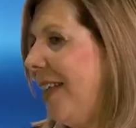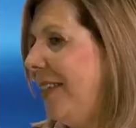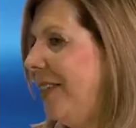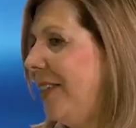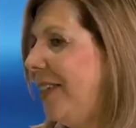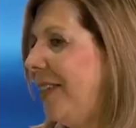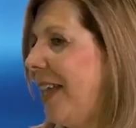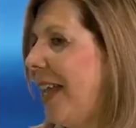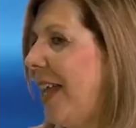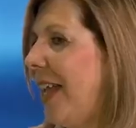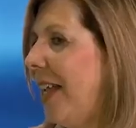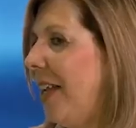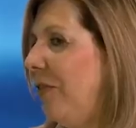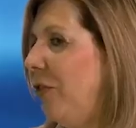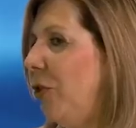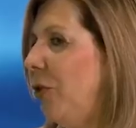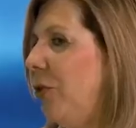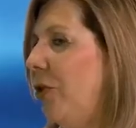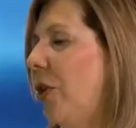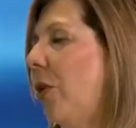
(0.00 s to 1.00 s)
and saying if
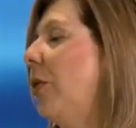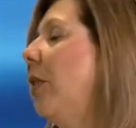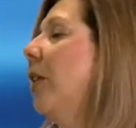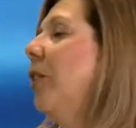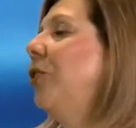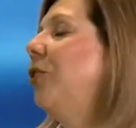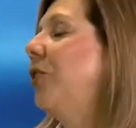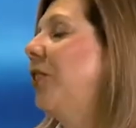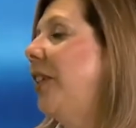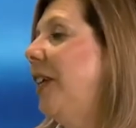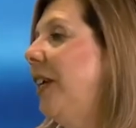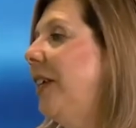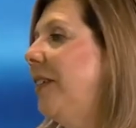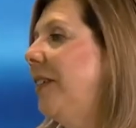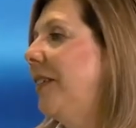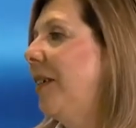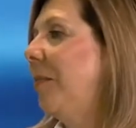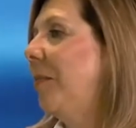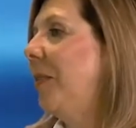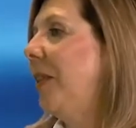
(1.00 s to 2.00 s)
you don't understand
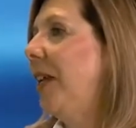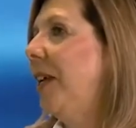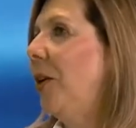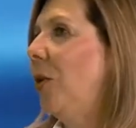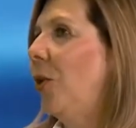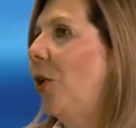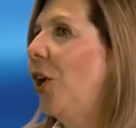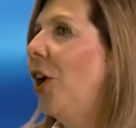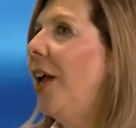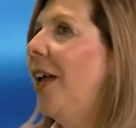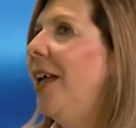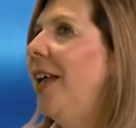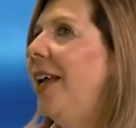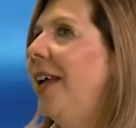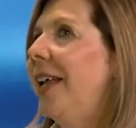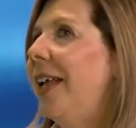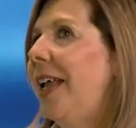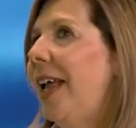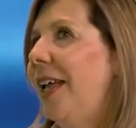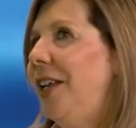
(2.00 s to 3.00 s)
something, or
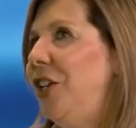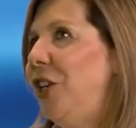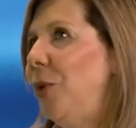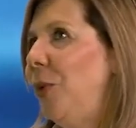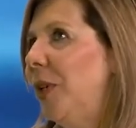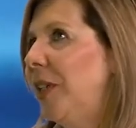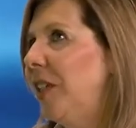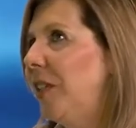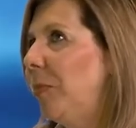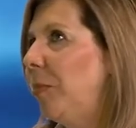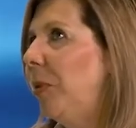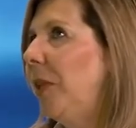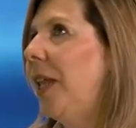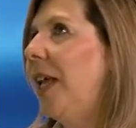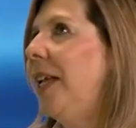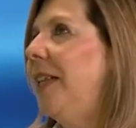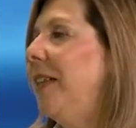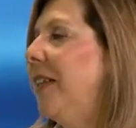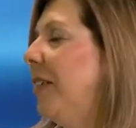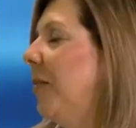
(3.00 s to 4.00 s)
can you
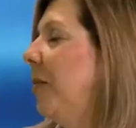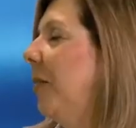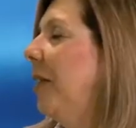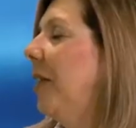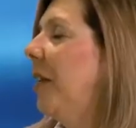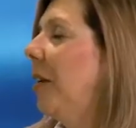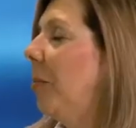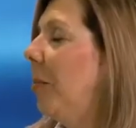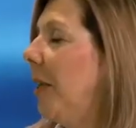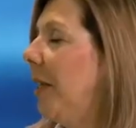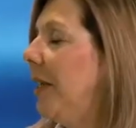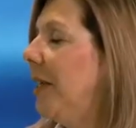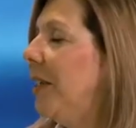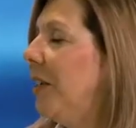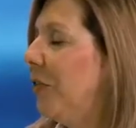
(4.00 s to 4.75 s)
explain this a little bit